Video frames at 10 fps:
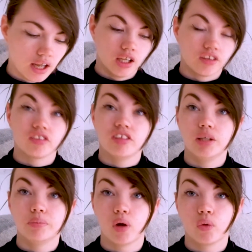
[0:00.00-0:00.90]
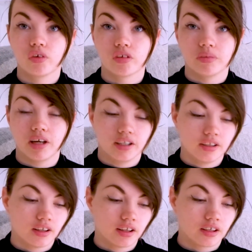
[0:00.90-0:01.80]
It's a really bold
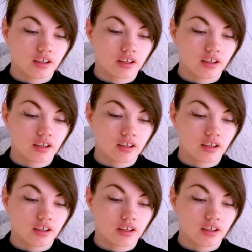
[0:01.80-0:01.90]
spread. The